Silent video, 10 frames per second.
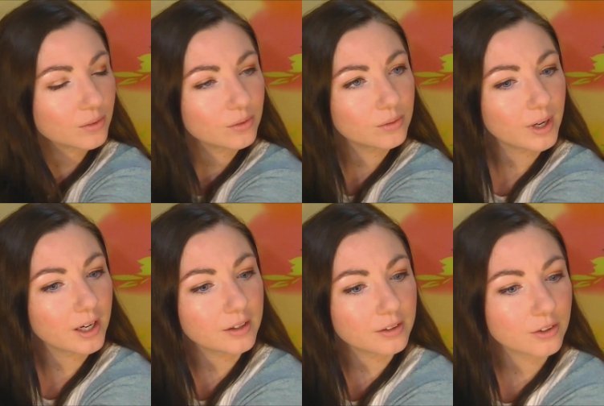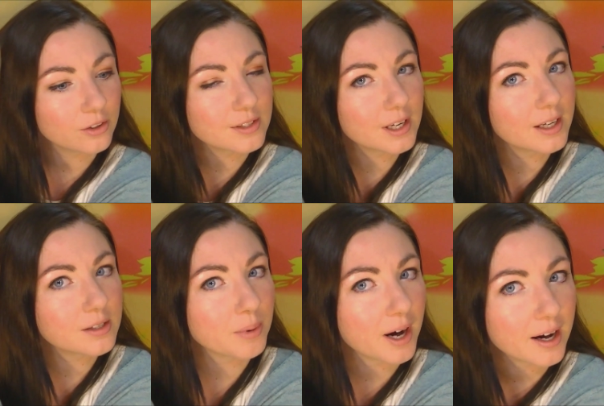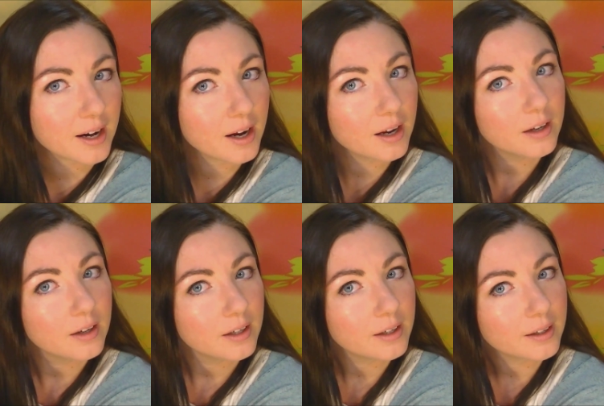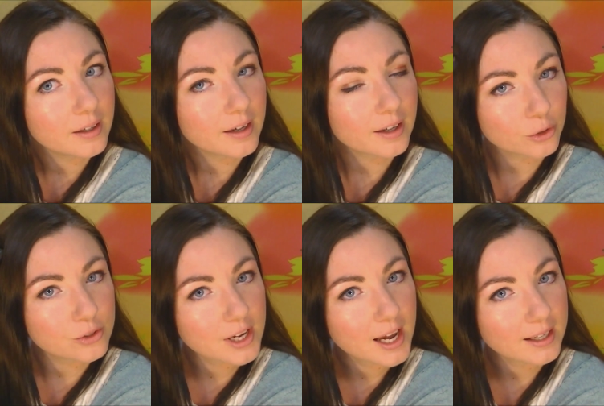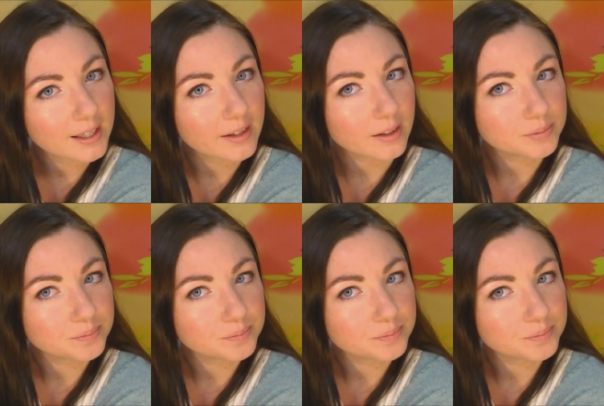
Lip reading: when you use hairspray, it glues your hair together.